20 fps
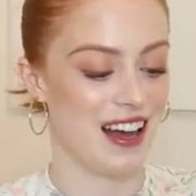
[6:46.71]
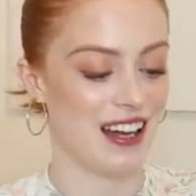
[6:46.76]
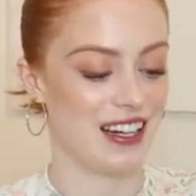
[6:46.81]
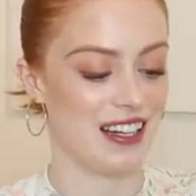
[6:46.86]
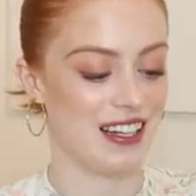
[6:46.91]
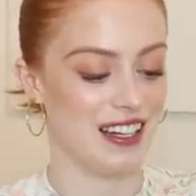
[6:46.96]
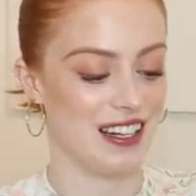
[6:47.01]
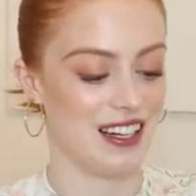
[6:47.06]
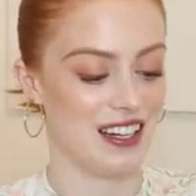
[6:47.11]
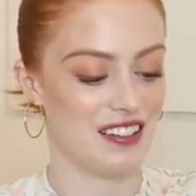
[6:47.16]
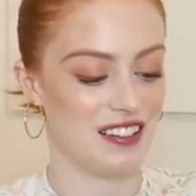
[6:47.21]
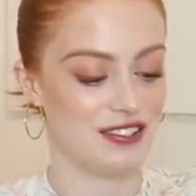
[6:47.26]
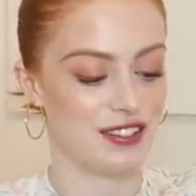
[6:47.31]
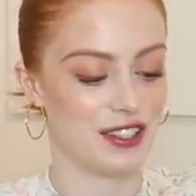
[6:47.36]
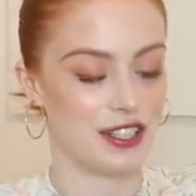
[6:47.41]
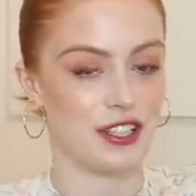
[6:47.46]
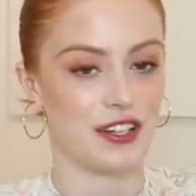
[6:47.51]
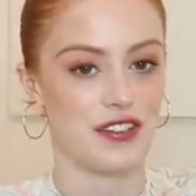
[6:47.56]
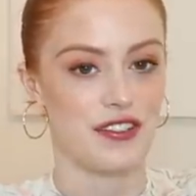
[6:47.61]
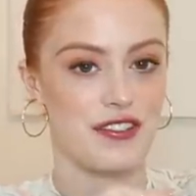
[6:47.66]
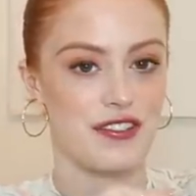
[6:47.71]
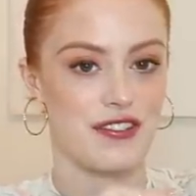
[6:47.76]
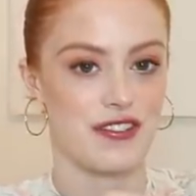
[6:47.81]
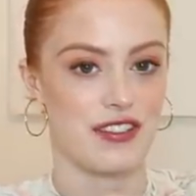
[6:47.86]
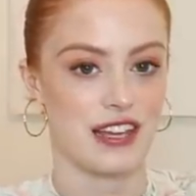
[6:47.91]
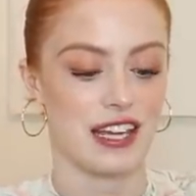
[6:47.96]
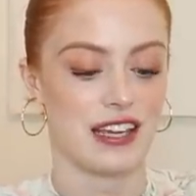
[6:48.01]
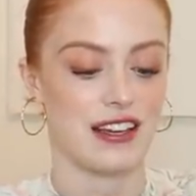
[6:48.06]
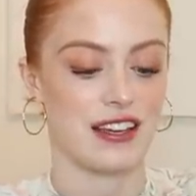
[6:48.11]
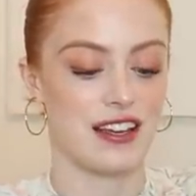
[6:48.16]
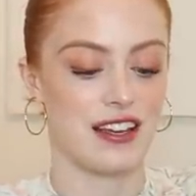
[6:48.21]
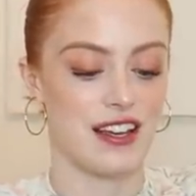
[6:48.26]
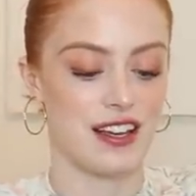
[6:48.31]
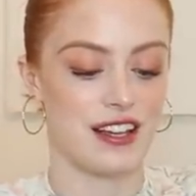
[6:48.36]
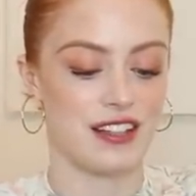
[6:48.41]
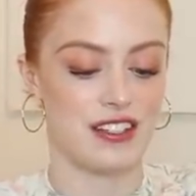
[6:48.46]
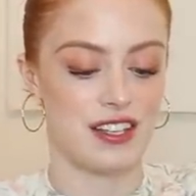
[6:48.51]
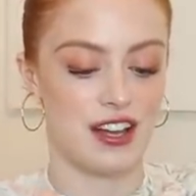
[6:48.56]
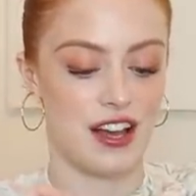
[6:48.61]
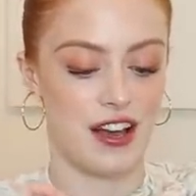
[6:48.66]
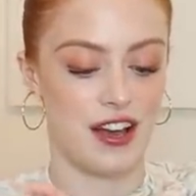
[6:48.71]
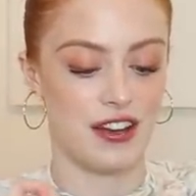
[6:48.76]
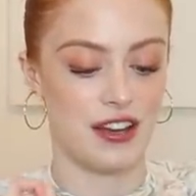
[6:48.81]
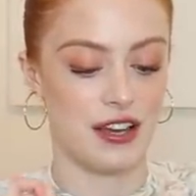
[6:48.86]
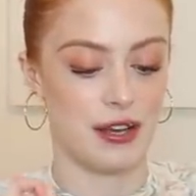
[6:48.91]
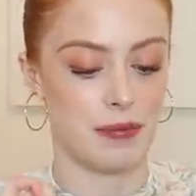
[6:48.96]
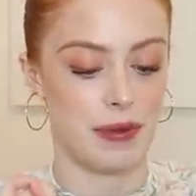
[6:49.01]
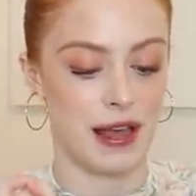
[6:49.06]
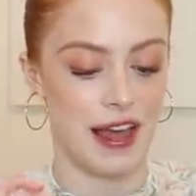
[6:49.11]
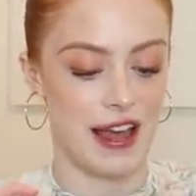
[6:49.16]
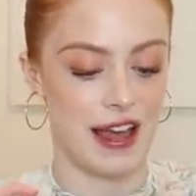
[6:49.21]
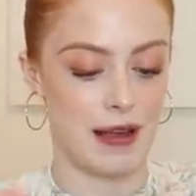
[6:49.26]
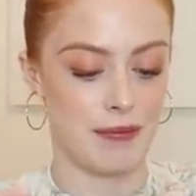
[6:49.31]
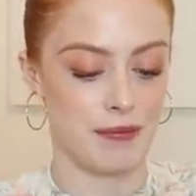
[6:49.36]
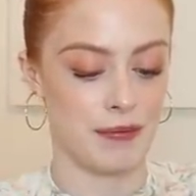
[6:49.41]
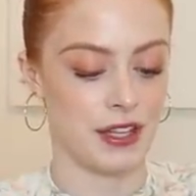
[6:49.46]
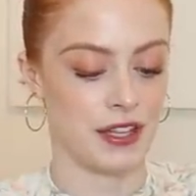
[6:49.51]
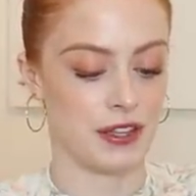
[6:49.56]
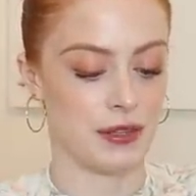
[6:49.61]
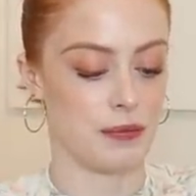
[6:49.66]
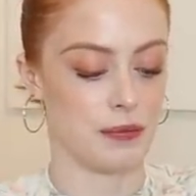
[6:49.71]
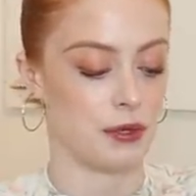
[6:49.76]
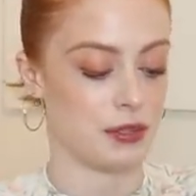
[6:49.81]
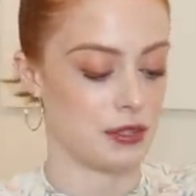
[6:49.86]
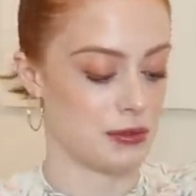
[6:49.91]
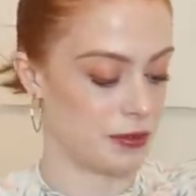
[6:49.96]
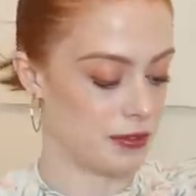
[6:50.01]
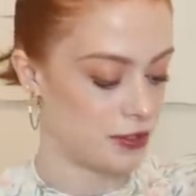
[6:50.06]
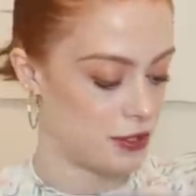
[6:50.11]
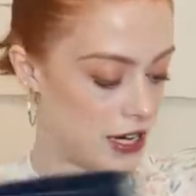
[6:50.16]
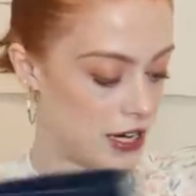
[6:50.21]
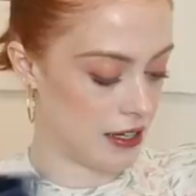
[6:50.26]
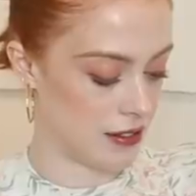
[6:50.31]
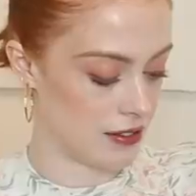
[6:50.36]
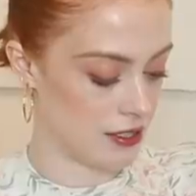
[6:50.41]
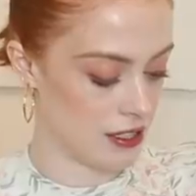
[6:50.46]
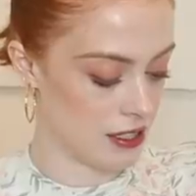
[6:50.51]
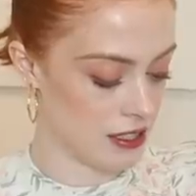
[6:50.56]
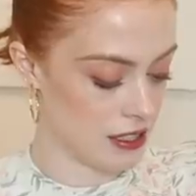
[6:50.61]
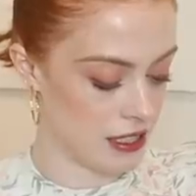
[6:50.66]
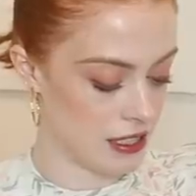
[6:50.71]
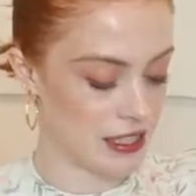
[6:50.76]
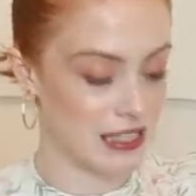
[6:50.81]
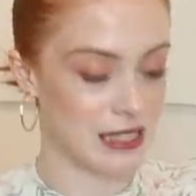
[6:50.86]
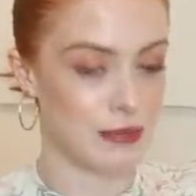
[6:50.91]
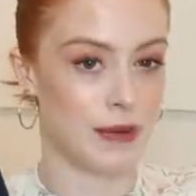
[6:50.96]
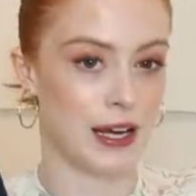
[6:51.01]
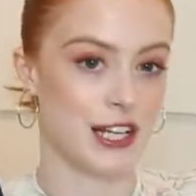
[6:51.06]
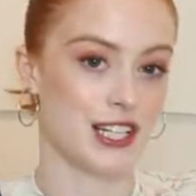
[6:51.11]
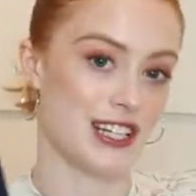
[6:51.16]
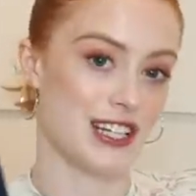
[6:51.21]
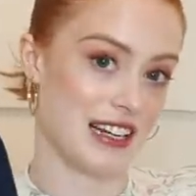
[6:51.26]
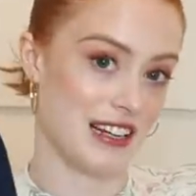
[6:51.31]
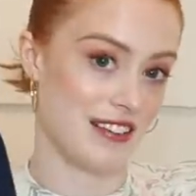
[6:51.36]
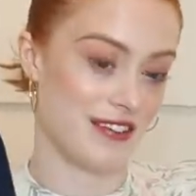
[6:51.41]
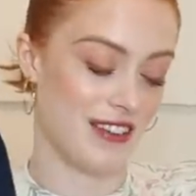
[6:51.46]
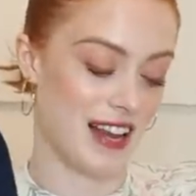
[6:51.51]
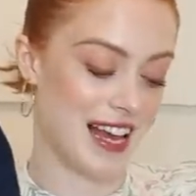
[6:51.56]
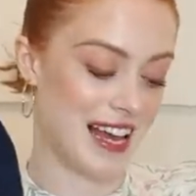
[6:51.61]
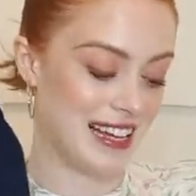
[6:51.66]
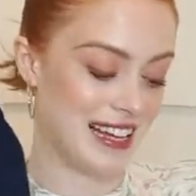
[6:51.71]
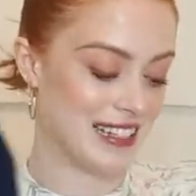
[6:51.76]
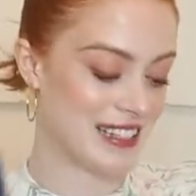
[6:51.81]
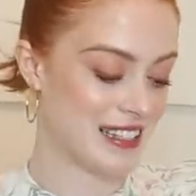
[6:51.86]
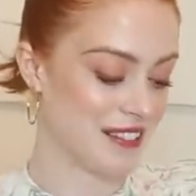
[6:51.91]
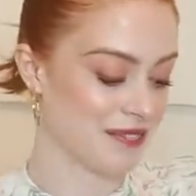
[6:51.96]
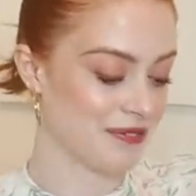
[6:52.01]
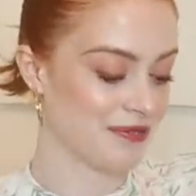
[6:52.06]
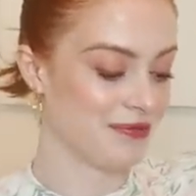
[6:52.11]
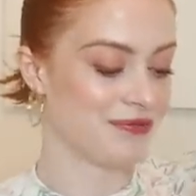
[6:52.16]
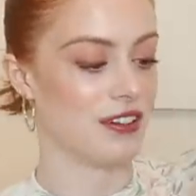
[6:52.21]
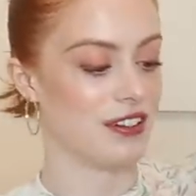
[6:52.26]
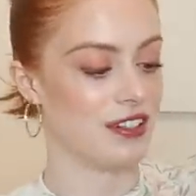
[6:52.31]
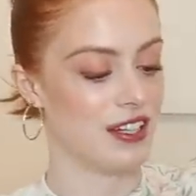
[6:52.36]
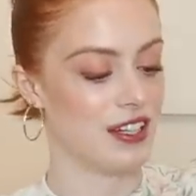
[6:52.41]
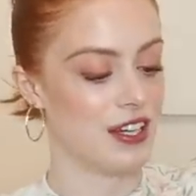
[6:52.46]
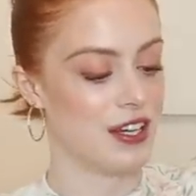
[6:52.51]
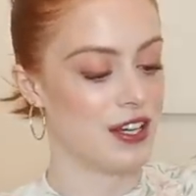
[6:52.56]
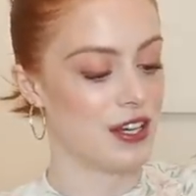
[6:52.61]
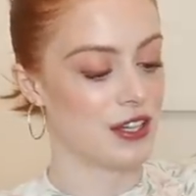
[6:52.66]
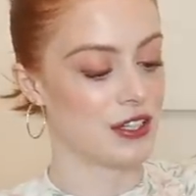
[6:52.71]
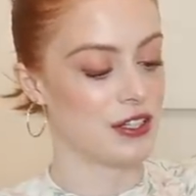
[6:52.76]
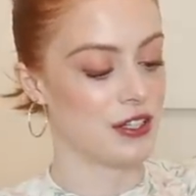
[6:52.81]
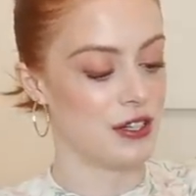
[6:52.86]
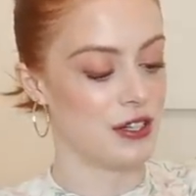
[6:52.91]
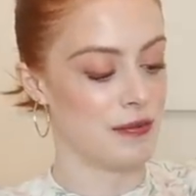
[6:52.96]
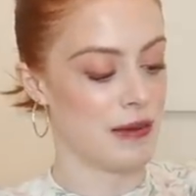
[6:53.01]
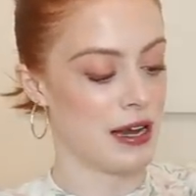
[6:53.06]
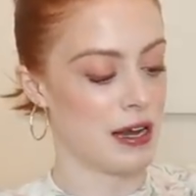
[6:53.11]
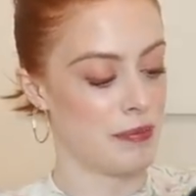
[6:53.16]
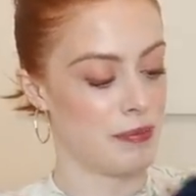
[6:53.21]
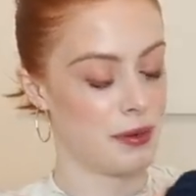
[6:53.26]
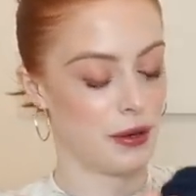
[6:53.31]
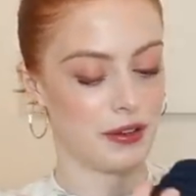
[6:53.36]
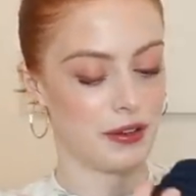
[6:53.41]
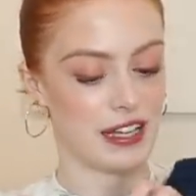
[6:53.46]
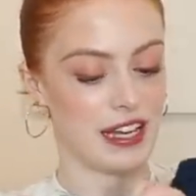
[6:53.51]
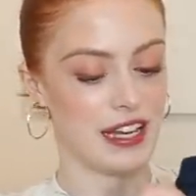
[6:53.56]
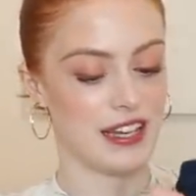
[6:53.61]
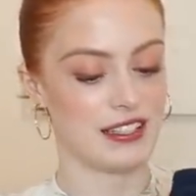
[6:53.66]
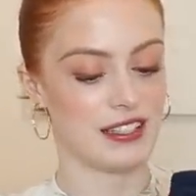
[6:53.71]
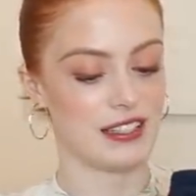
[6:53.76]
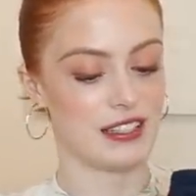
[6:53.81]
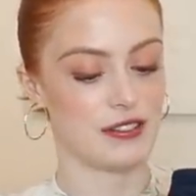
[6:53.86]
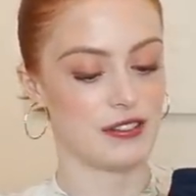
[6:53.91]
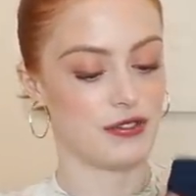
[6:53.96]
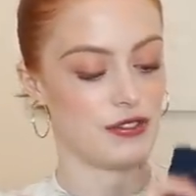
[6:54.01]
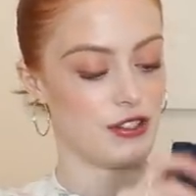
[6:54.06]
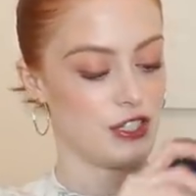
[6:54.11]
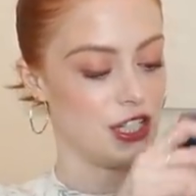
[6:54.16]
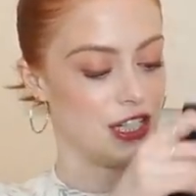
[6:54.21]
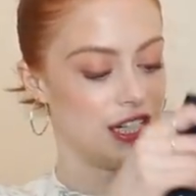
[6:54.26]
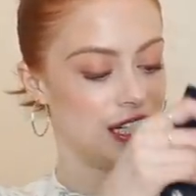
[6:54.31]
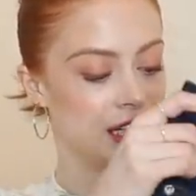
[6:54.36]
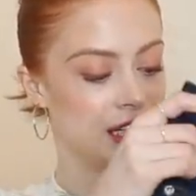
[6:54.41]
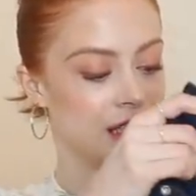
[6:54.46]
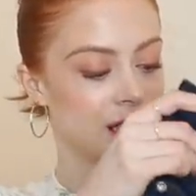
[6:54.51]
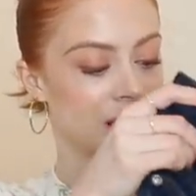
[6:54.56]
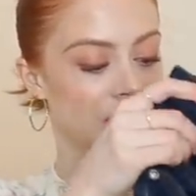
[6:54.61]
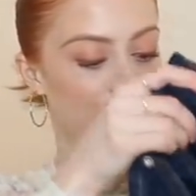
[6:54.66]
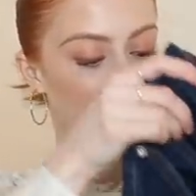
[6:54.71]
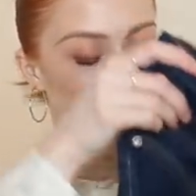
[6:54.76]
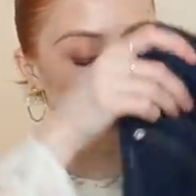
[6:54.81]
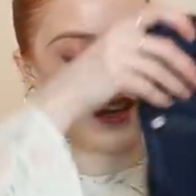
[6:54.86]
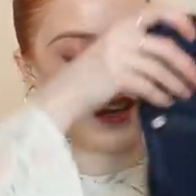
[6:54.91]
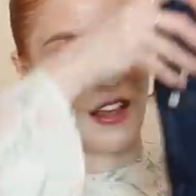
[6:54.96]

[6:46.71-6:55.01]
I love a good thick turn up hem at the bottom of trousers, especially flares. Got a good amount of pockets for jeans.